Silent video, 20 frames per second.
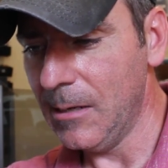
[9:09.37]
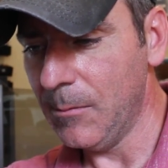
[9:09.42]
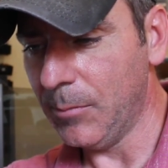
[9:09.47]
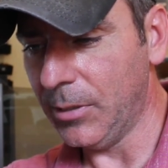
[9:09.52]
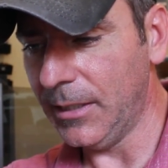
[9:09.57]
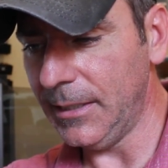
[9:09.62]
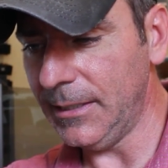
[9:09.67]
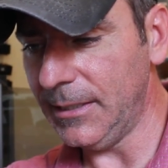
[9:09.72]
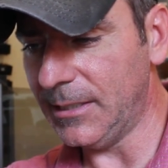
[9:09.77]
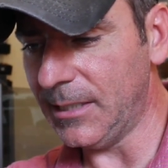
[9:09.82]

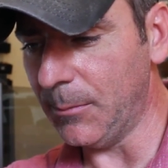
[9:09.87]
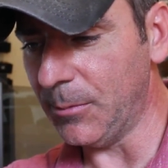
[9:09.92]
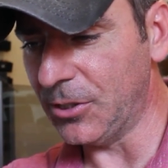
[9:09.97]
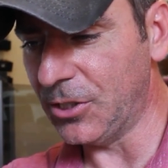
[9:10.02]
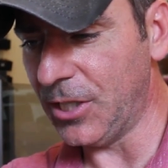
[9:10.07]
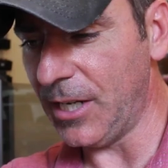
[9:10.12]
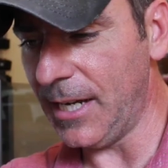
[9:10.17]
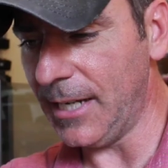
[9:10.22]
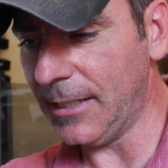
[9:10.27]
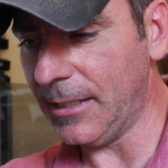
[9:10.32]
Please double
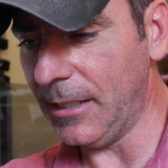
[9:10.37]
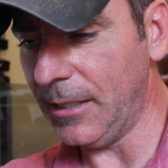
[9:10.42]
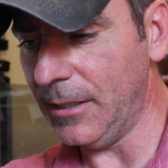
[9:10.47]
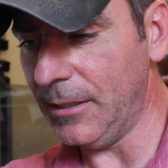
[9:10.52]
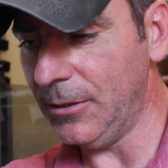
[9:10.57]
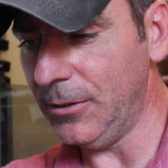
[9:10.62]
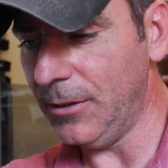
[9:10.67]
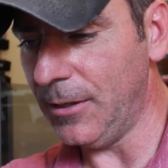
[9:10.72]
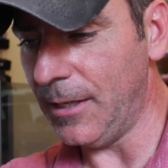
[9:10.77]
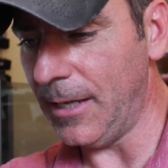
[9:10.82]
check
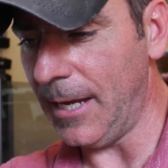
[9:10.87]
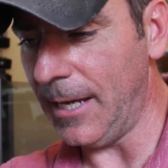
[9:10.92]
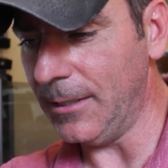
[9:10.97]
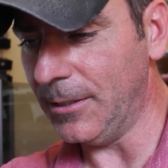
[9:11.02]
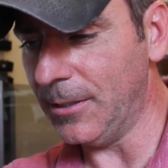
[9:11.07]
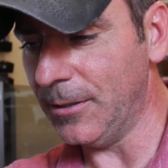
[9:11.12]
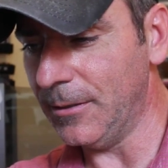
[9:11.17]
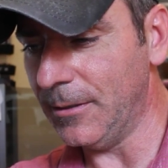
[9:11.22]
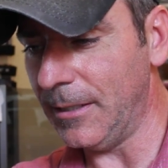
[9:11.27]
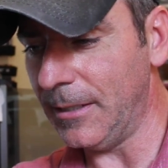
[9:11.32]
the
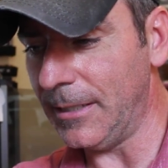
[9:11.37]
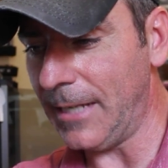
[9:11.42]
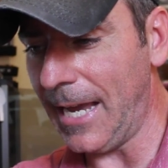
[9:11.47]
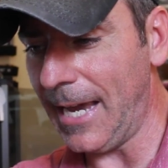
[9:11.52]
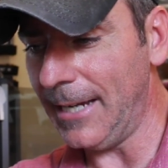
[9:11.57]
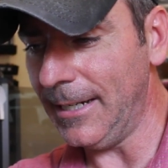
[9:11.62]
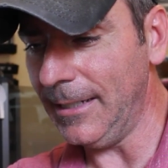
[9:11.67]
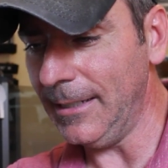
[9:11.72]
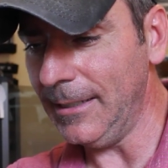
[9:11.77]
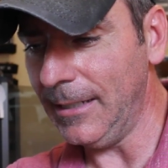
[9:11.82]
entered
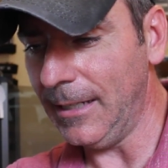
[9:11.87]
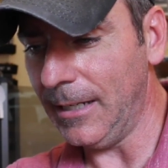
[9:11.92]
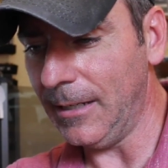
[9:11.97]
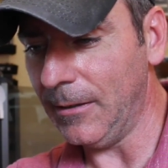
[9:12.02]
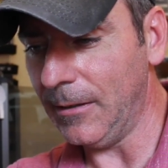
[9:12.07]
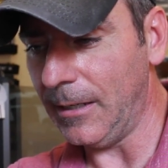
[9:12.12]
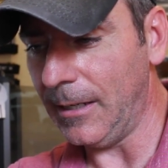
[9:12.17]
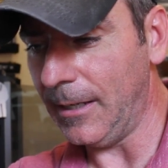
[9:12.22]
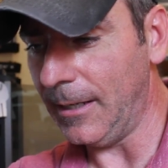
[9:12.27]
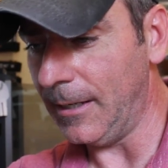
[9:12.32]
data
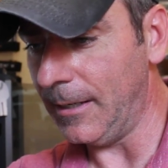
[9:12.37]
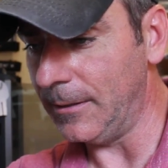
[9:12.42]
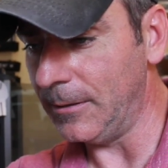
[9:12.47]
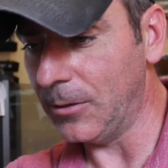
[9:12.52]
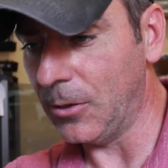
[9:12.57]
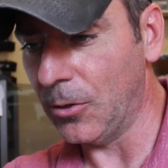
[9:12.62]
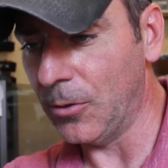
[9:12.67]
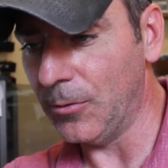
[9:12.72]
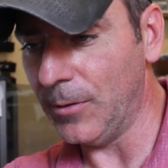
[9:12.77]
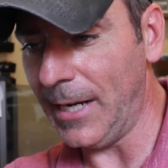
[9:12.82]
and
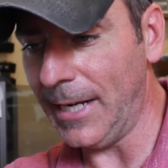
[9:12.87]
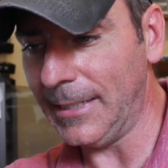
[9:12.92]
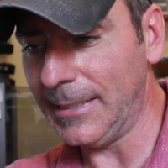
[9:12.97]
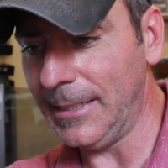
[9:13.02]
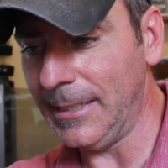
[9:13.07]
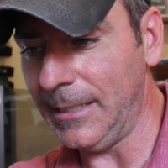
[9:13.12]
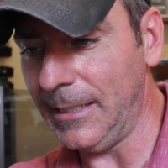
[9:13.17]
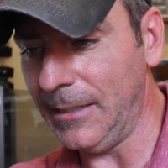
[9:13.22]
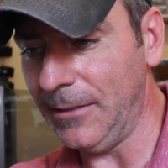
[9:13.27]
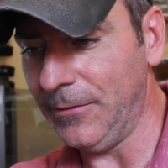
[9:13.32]
correct
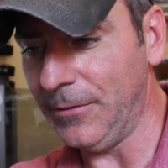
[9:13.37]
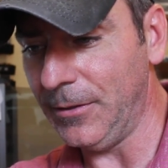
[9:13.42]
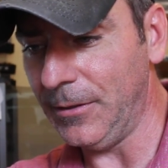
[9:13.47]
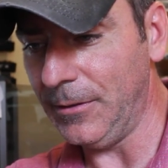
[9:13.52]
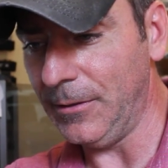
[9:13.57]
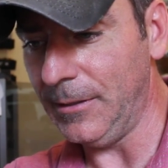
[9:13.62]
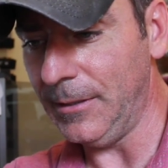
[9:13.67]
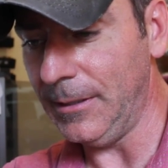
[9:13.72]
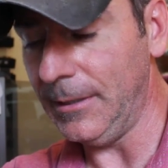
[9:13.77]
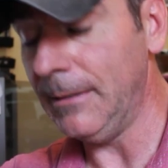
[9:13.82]
it if
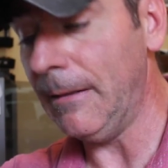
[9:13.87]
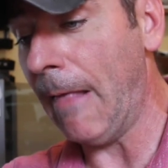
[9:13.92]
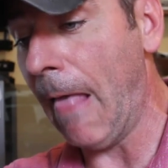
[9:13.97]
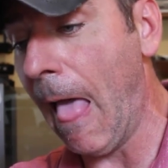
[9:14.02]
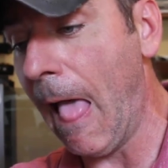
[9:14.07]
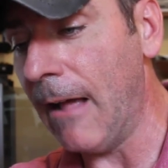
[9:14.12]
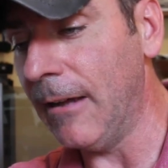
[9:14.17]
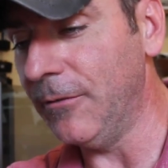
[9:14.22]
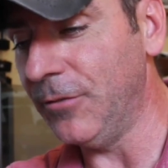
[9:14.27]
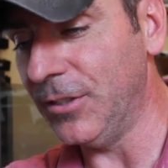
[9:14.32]
you need,
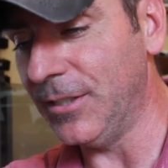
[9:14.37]
uh, if